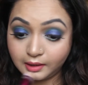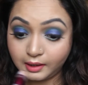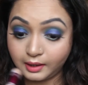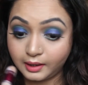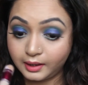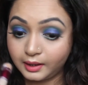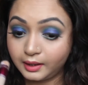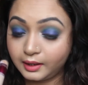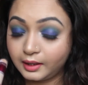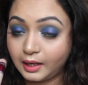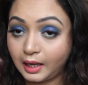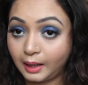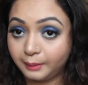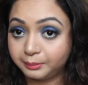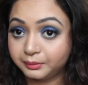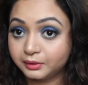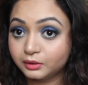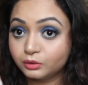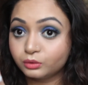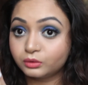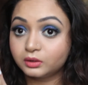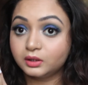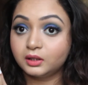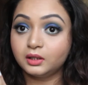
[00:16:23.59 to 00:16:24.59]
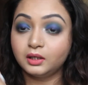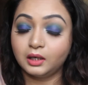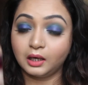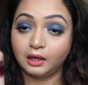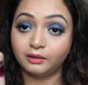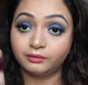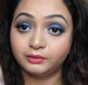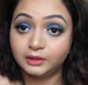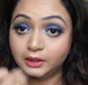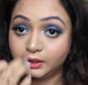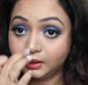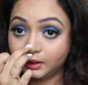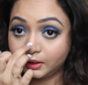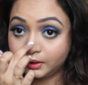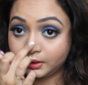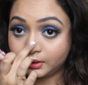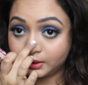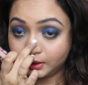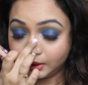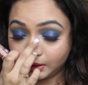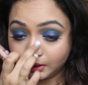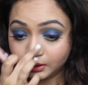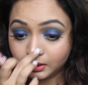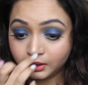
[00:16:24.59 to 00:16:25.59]
I absolutely love the
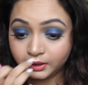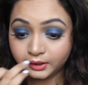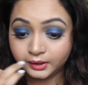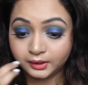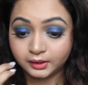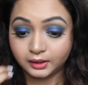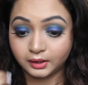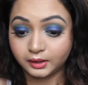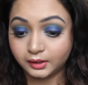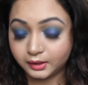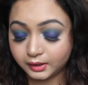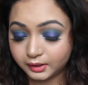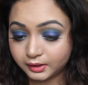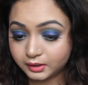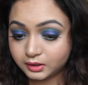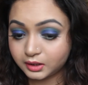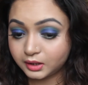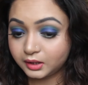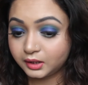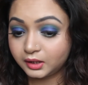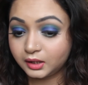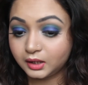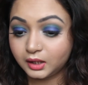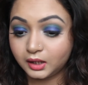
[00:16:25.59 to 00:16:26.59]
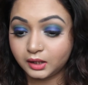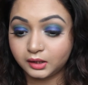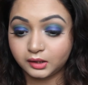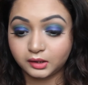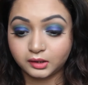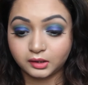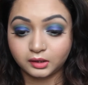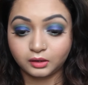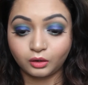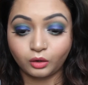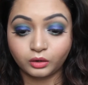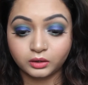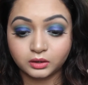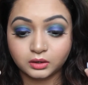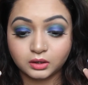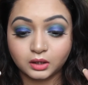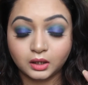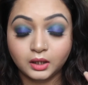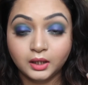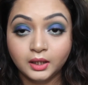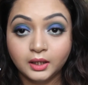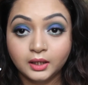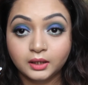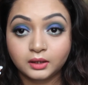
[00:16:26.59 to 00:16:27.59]
concealer. Its consistency, it's not
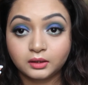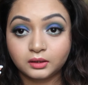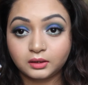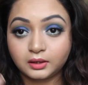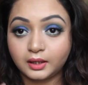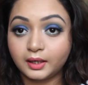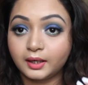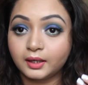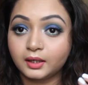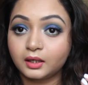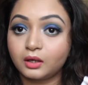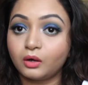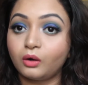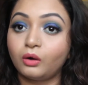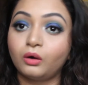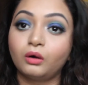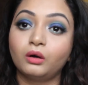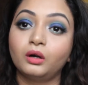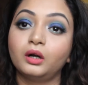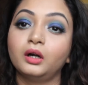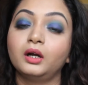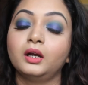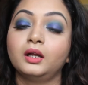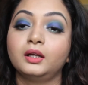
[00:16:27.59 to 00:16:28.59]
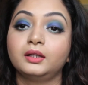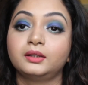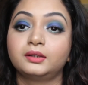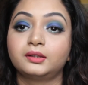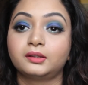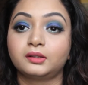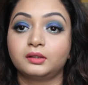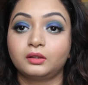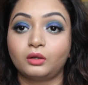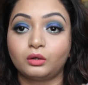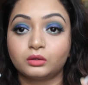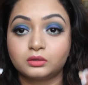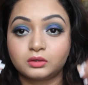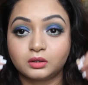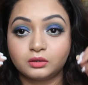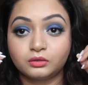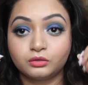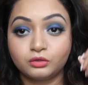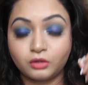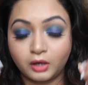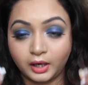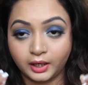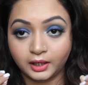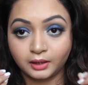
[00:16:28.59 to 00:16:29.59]
thick or it's not
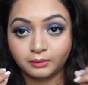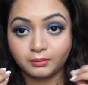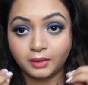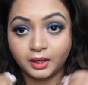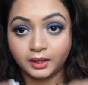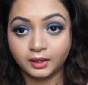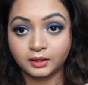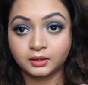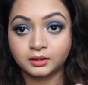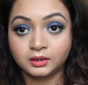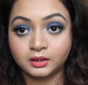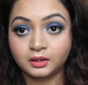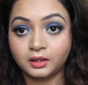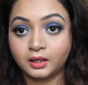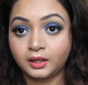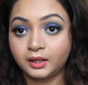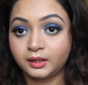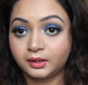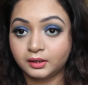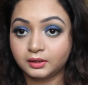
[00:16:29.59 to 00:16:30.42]
drying my under eyes.